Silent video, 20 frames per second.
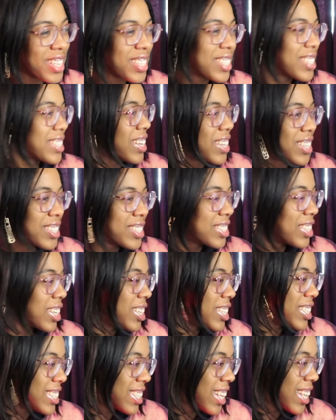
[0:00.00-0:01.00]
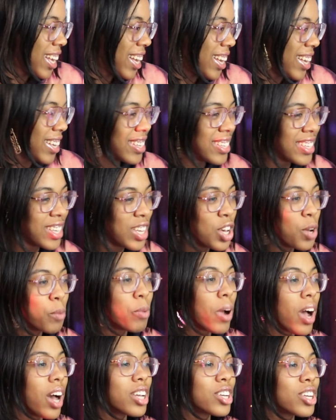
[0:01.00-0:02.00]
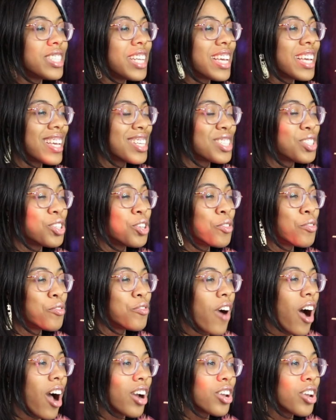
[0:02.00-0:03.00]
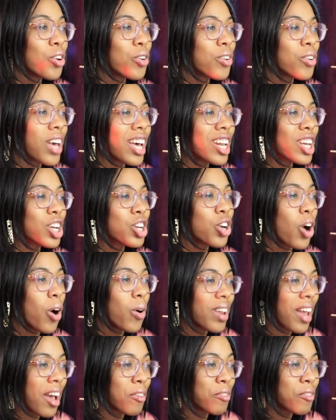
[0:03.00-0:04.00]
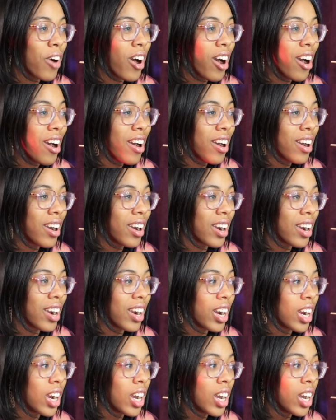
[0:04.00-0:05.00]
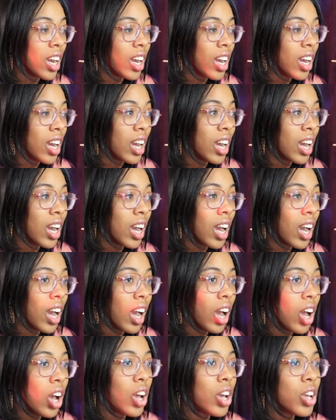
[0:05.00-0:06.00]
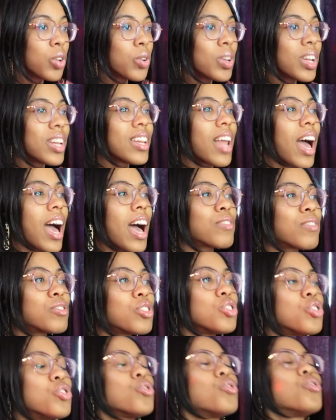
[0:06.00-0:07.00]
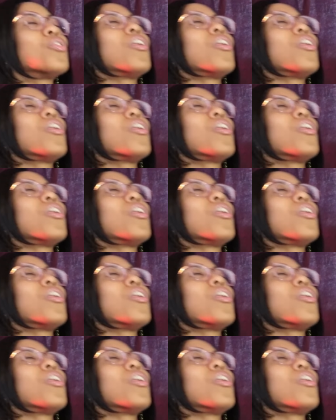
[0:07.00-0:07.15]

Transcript: So is it? Bro, you're digging too far. You don't gotta go that far. You did not have to do